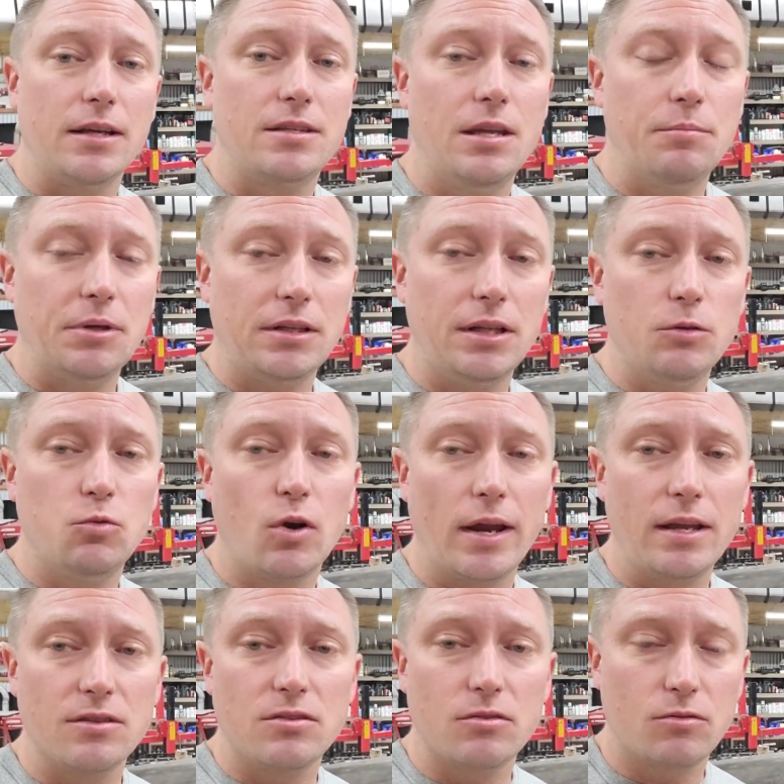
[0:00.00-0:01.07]
I typically will
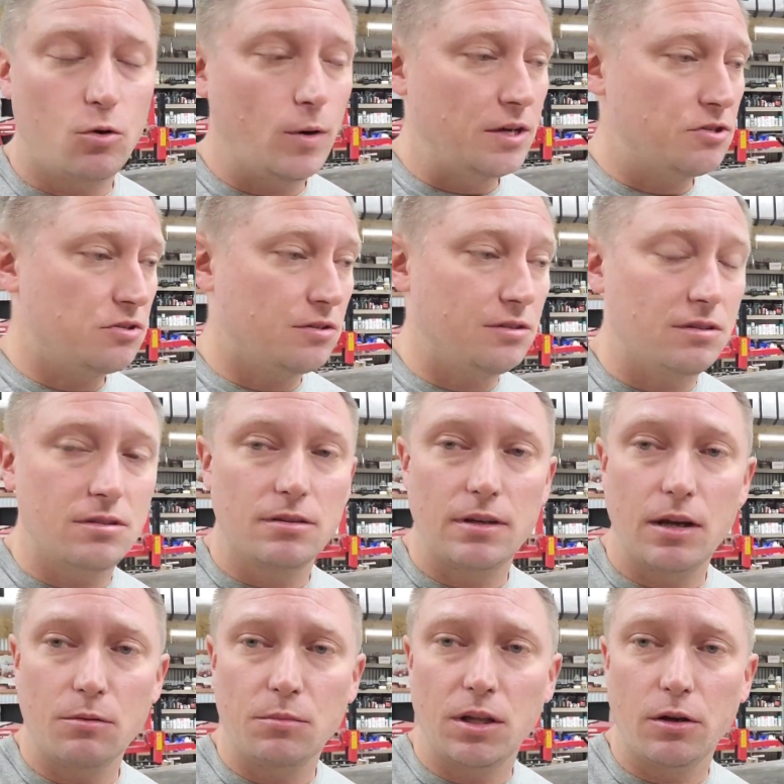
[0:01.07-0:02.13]
answer questions
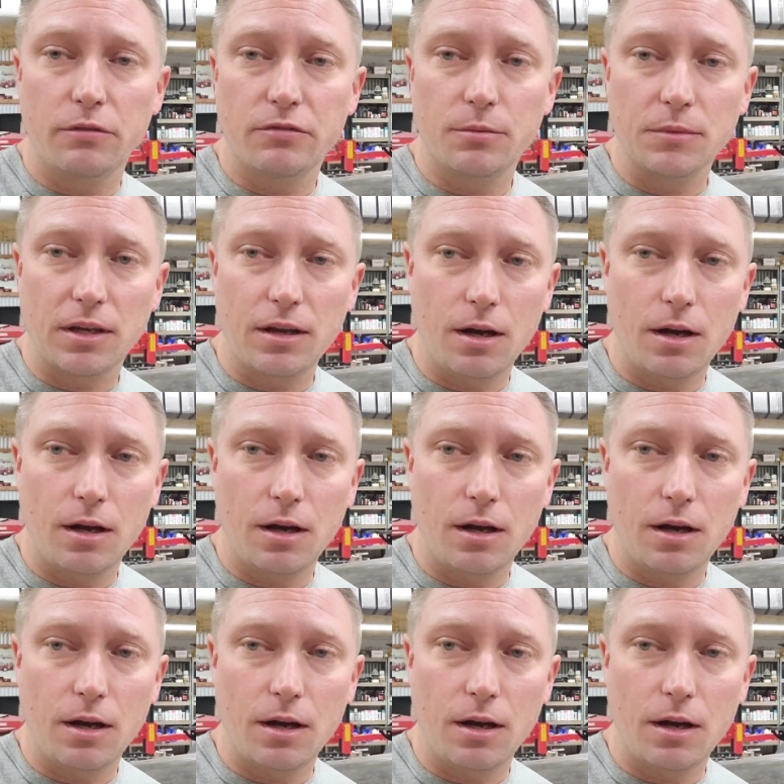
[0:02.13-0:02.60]
down below from the